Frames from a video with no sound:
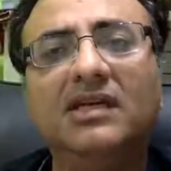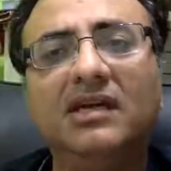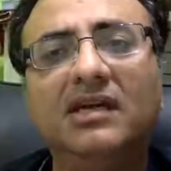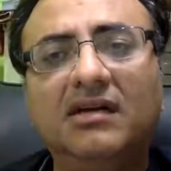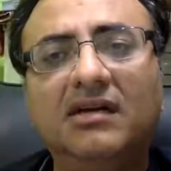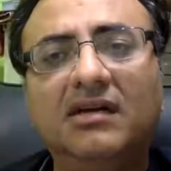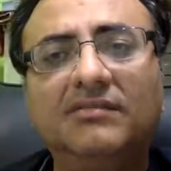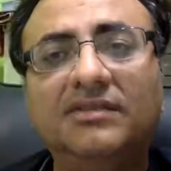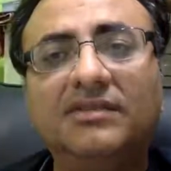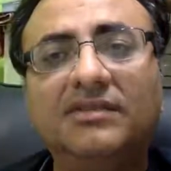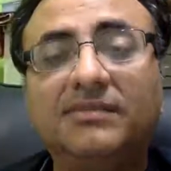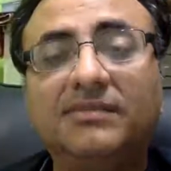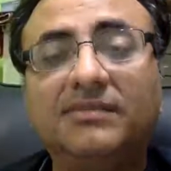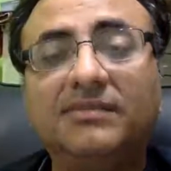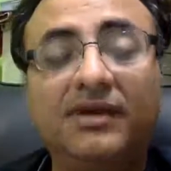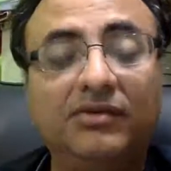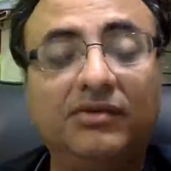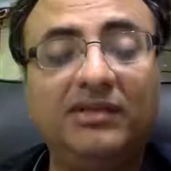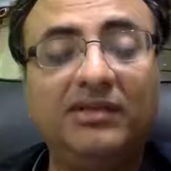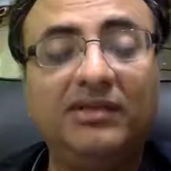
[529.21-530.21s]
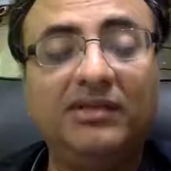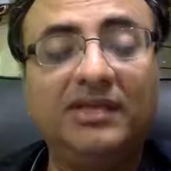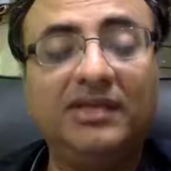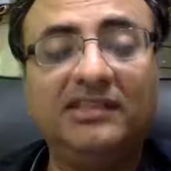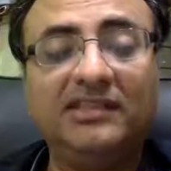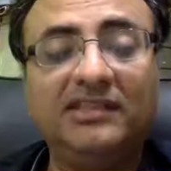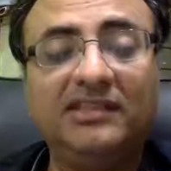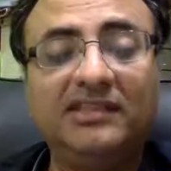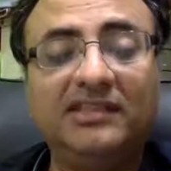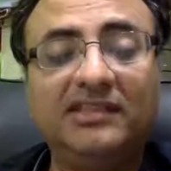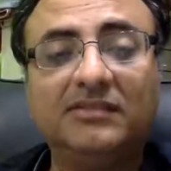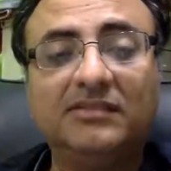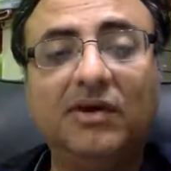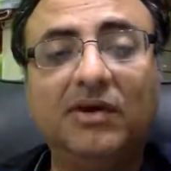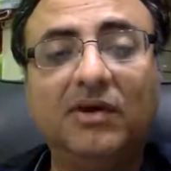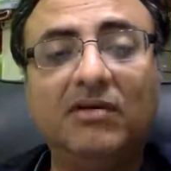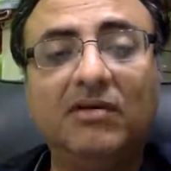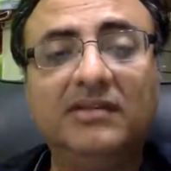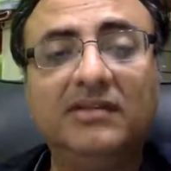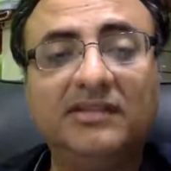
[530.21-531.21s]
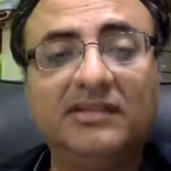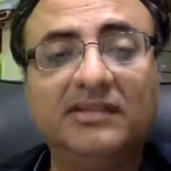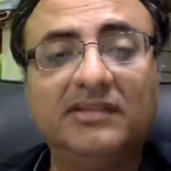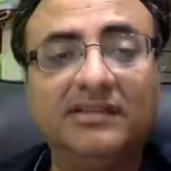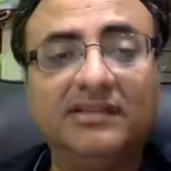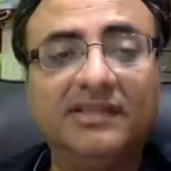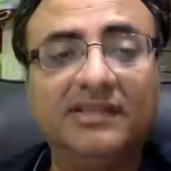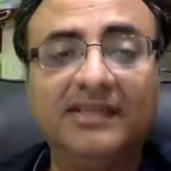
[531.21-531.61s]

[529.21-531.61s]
uh, just by doing that small little thing.